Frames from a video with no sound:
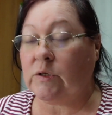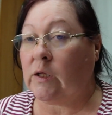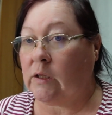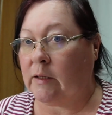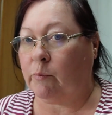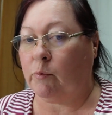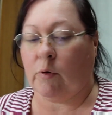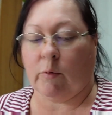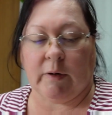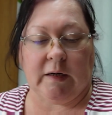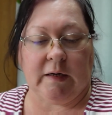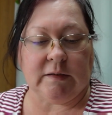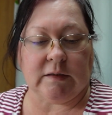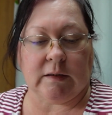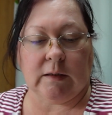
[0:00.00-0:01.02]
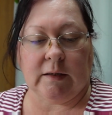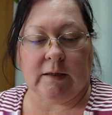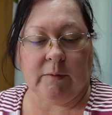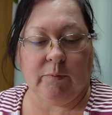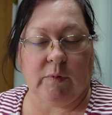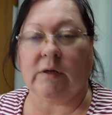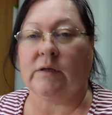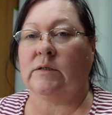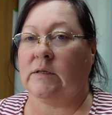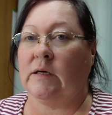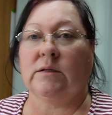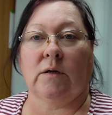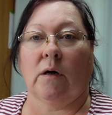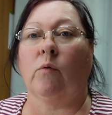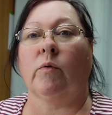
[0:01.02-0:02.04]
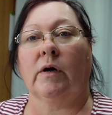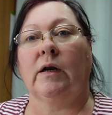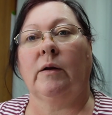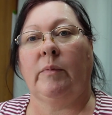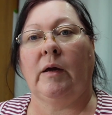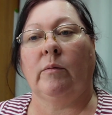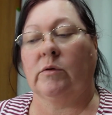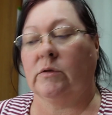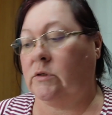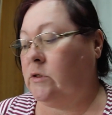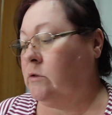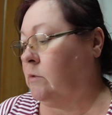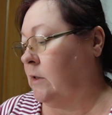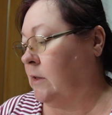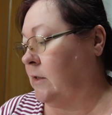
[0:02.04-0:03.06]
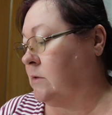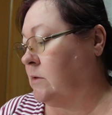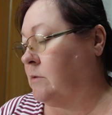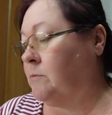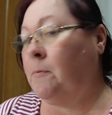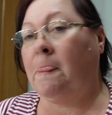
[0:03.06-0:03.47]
clip where we need to clip, because that's all we're going to be able to do on this.